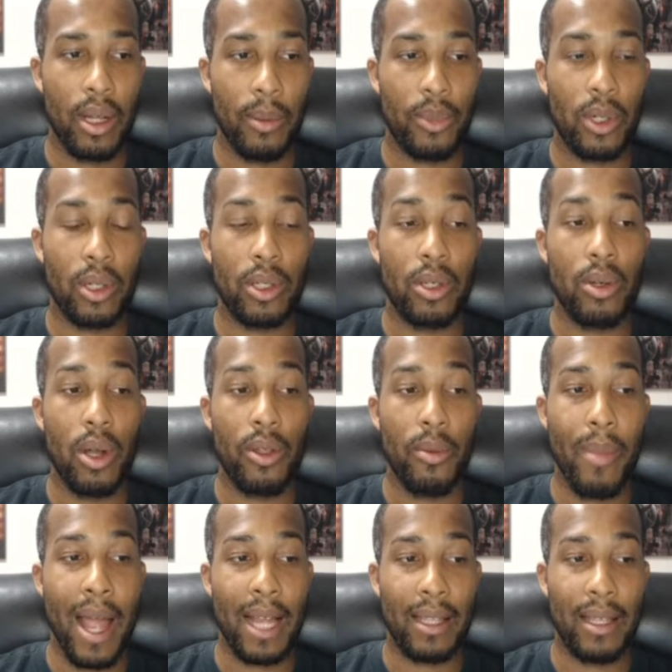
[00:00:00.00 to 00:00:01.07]
I'm sorry, two other
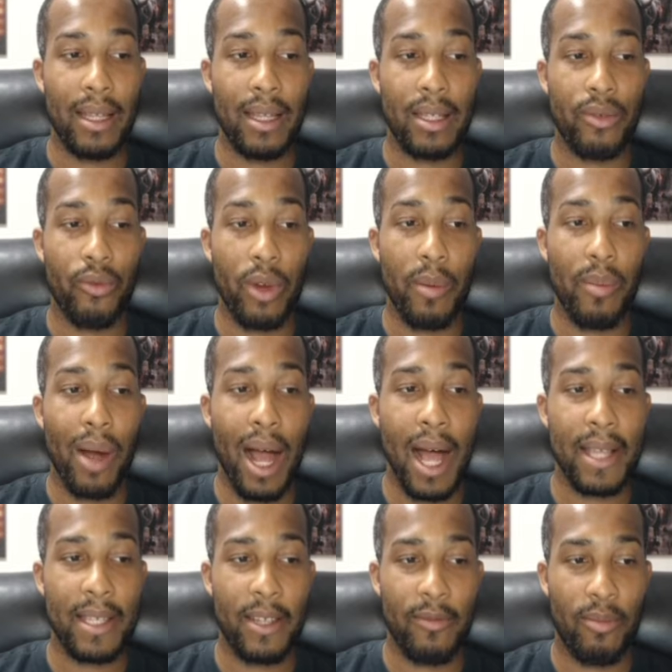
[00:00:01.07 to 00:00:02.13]
M A C Ds read
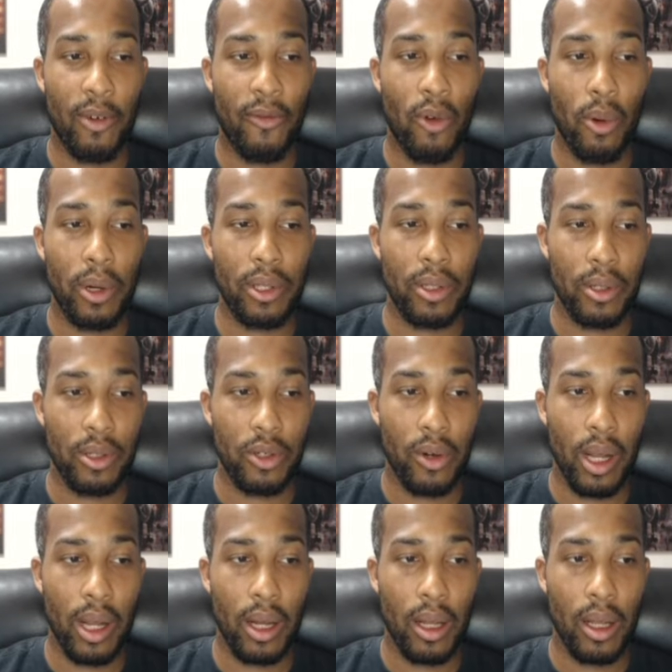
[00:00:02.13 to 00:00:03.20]
positive before into the
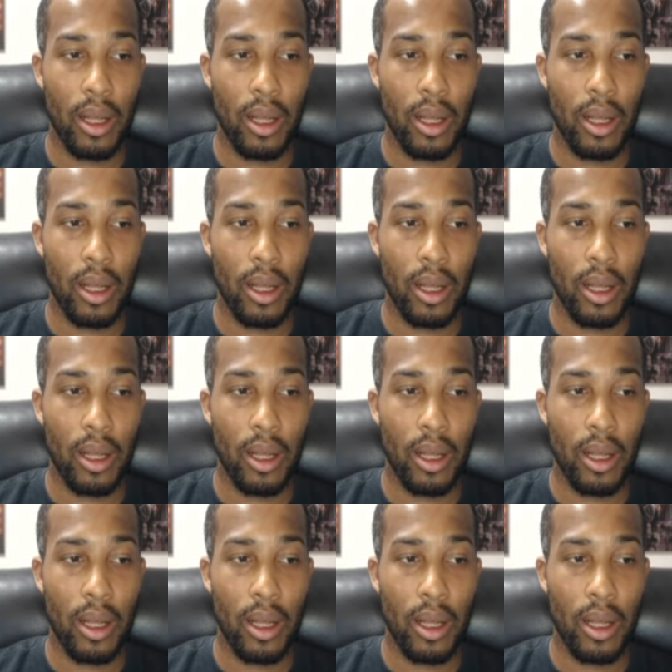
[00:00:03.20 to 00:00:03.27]
trade.